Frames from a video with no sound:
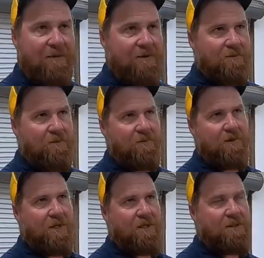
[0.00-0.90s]
that
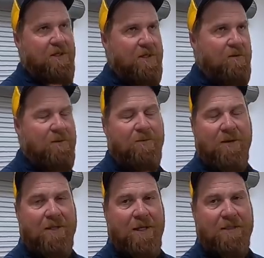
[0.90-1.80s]
it's a
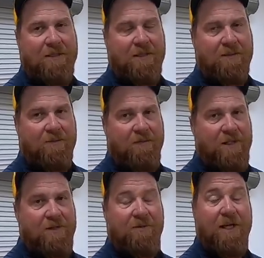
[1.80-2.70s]
1.96 to 1
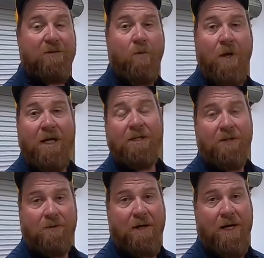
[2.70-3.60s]
ratio, and that's way
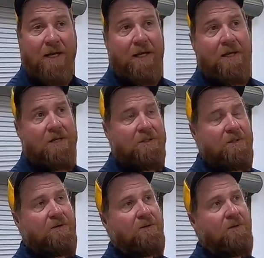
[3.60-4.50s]
too high.
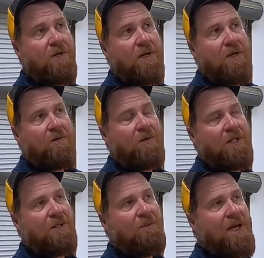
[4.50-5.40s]
So we
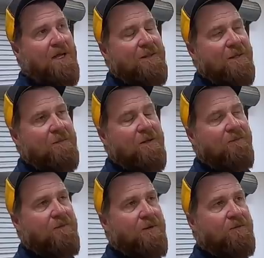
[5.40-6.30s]
did the math. I'm
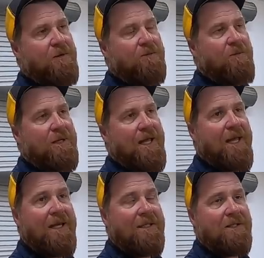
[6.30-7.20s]
looking for a
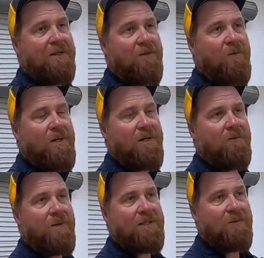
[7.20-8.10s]
3.8 to
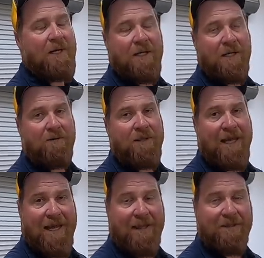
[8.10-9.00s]
1, which I can get with
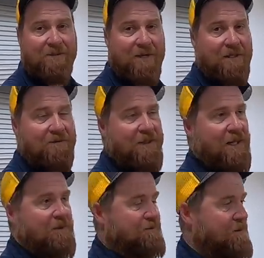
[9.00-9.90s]
the Atlas transfer
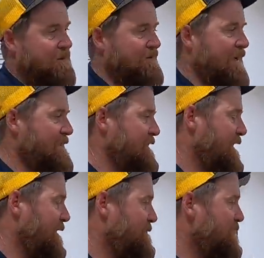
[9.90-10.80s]
case from Advanced
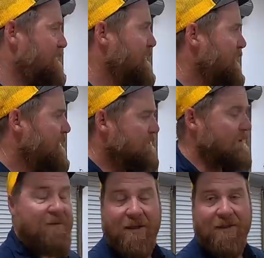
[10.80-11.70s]
Adapters.
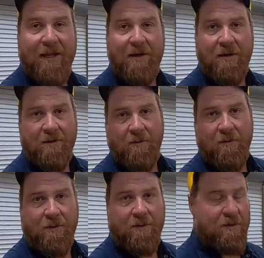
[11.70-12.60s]
So I've got that on
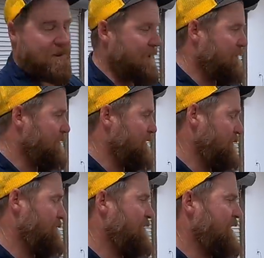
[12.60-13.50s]
order, and we're going
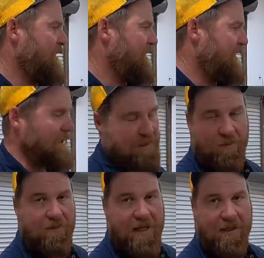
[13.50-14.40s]
to be putting that in. I
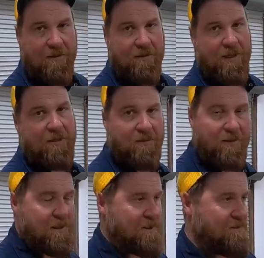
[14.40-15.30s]
knew that going into
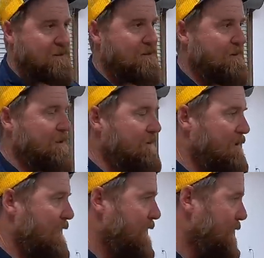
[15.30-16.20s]
it that this is going to be
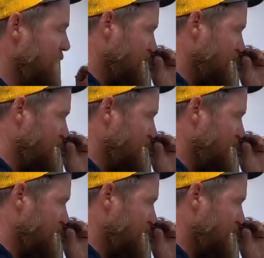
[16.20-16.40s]
too high,